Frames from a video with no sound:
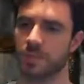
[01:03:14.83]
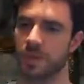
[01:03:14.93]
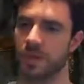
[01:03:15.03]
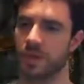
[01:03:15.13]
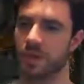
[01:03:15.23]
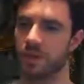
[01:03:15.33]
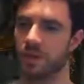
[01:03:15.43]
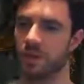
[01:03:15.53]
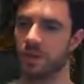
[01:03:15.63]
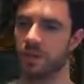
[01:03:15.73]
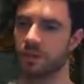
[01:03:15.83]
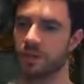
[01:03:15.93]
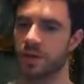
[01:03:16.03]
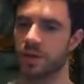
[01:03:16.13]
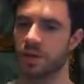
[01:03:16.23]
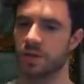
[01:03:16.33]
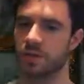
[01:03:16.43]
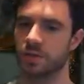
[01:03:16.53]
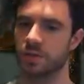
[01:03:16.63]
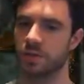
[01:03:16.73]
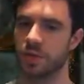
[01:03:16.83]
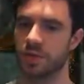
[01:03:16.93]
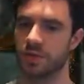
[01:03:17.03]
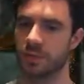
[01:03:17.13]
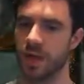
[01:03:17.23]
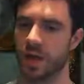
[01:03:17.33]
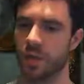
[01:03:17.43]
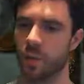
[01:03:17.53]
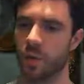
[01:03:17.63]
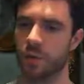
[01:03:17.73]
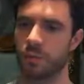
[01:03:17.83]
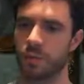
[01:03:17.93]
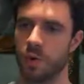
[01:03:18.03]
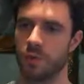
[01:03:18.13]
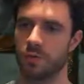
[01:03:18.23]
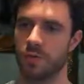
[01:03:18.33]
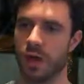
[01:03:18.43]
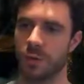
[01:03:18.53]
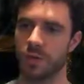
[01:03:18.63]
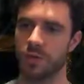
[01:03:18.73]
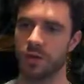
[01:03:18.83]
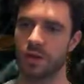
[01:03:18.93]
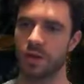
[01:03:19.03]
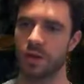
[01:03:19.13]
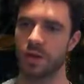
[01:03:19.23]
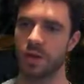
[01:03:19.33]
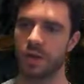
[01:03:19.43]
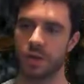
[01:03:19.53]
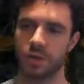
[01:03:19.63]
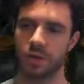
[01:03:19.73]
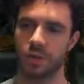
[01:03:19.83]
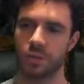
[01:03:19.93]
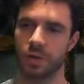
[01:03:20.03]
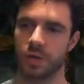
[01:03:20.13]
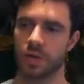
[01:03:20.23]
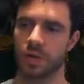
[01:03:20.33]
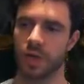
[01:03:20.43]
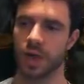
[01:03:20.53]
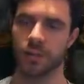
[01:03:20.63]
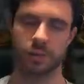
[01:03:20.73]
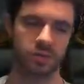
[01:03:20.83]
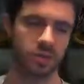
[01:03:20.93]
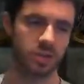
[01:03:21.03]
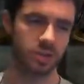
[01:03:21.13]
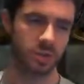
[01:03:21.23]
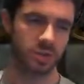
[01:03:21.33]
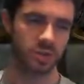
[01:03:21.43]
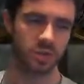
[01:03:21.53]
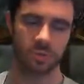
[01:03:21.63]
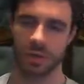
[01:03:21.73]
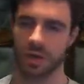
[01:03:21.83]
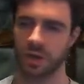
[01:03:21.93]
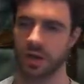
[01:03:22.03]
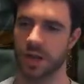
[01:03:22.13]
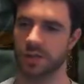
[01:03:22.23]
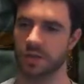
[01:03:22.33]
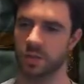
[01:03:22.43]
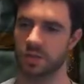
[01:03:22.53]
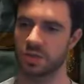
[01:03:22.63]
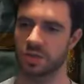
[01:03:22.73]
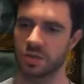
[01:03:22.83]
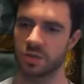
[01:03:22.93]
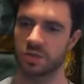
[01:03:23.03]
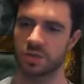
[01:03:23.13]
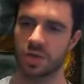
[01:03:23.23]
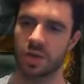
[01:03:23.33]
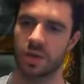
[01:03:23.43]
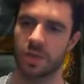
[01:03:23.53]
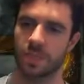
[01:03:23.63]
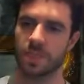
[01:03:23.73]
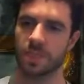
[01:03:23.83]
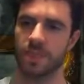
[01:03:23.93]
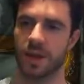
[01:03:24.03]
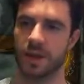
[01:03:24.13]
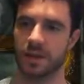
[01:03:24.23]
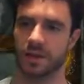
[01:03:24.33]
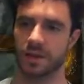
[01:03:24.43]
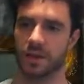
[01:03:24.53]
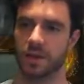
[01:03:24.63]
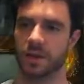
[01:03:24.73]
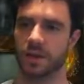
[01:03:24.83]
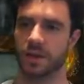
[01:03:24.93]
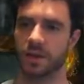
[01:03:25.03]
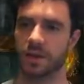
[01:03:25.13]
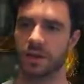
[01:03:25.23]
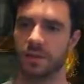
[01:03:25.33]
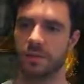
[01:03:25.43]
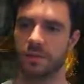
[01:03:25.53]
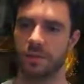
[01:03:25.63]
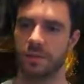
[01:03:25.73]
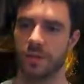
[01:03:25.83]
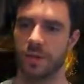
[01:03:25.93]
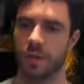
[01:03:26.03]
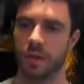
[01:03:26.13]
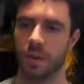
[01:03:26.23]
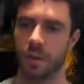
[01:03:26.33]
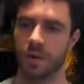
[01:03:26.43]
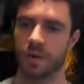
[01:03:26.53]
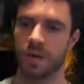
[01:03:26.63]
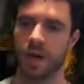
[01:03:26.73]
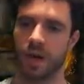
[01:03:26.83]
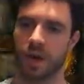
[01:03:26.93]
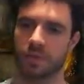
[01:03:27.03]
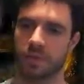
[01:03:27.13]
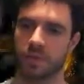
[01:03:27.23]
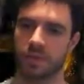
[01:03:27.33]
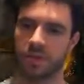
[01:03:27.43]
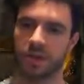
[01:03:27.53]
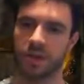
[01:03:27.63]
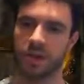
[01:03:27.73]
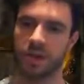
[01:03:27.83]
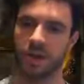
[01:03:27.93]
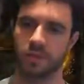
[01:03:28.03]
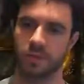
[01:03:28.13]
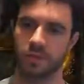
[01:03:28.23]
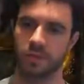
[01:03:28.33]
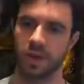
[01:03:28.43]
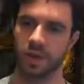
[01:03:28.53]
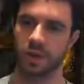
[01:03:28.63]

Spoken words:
Okay? I know what I'm doing. There's always a plan. One more farming run, and I should be able to use the spear that I actually want to use. Then I can go and kill... well, I want to kill Harvel, because I need to get Harvel's ring.